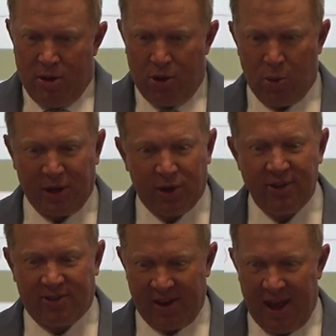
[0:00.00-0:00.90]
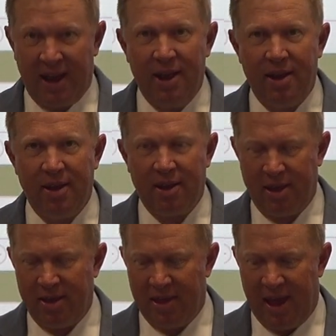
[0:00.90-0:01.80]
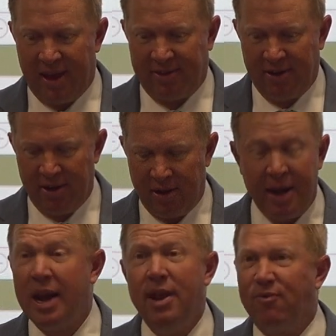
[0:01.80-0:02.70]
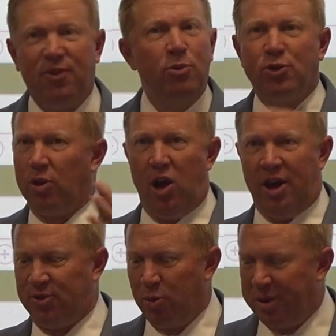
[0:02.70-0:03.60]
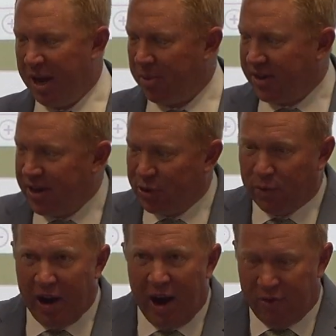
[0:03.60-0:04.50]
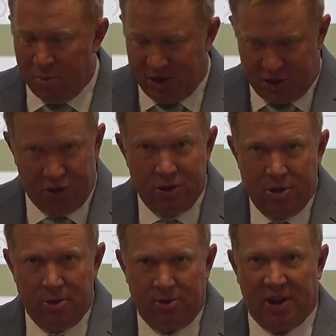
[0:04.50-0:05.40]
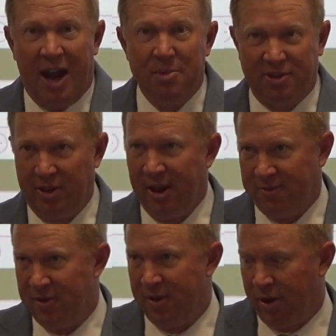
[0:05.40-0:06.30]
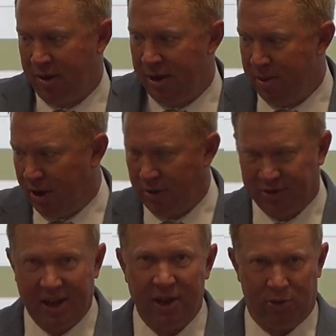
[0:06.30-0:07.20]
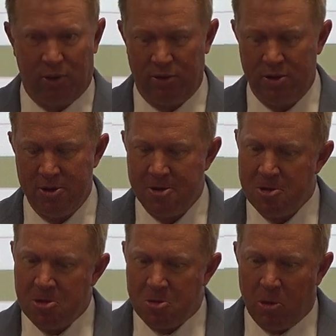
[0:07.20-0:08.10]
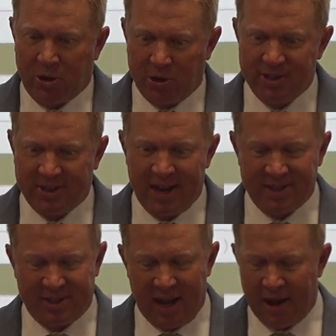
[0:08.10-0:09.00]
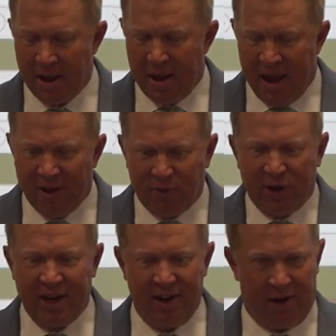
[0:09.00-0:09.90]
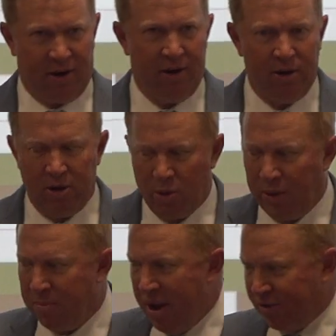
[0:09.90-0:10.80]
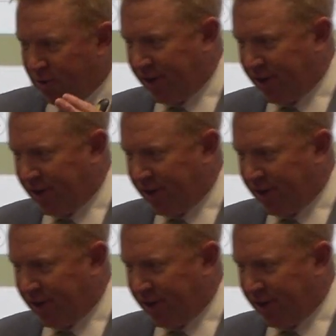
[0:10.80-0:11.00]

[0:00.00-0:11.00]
We could say that, and any future loss will be amortized over however much time is left in their schedule. What we could say is every year we measure the